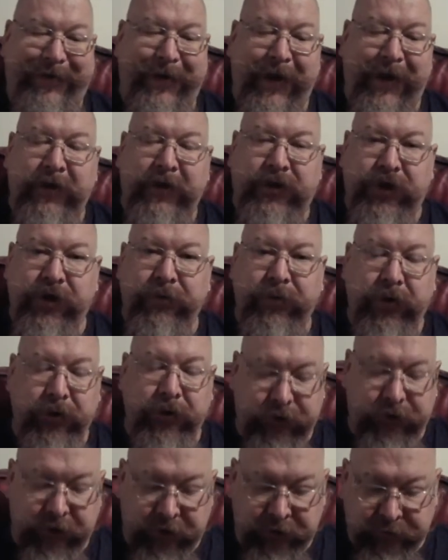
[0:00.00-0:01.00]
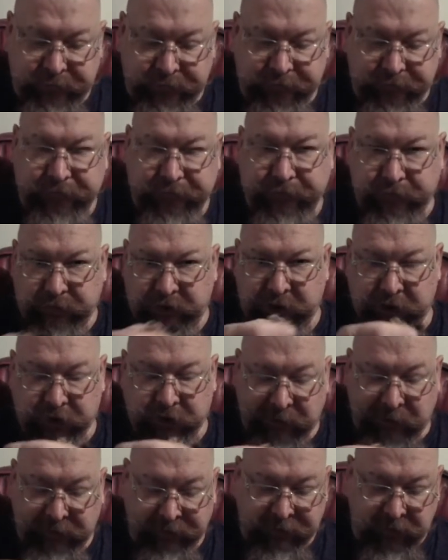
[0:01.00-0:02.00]
into your motor, your
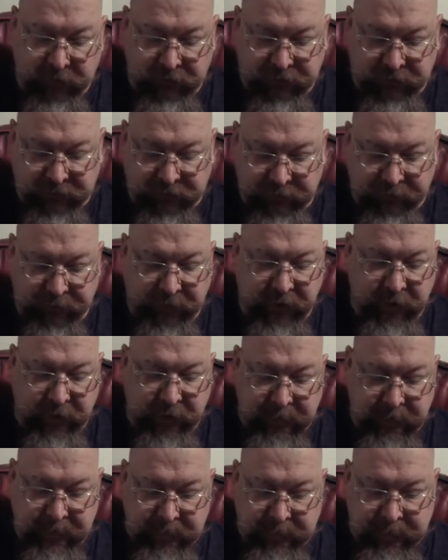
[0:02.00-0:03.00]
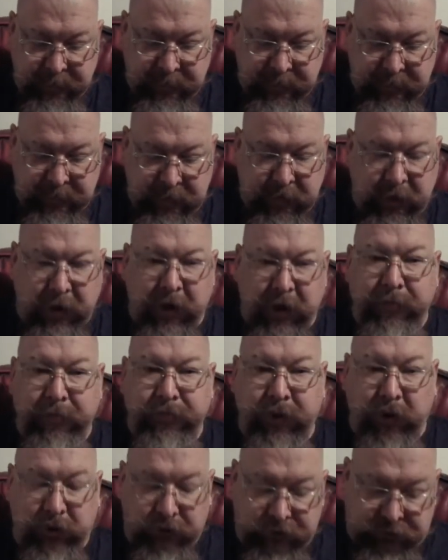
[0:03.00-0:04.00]
12 volts.
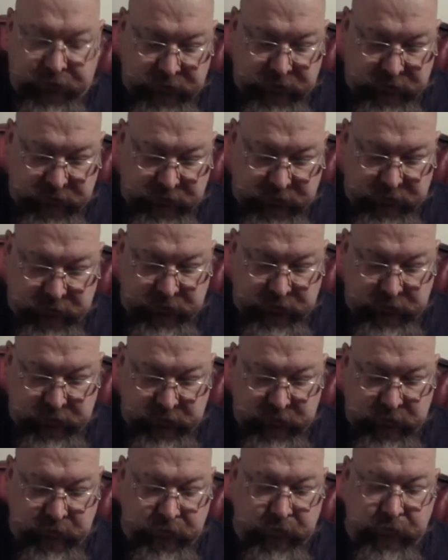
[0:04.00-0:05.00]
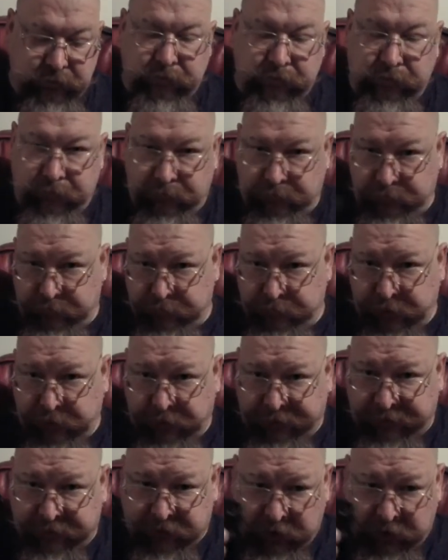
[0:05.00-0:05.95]
But both the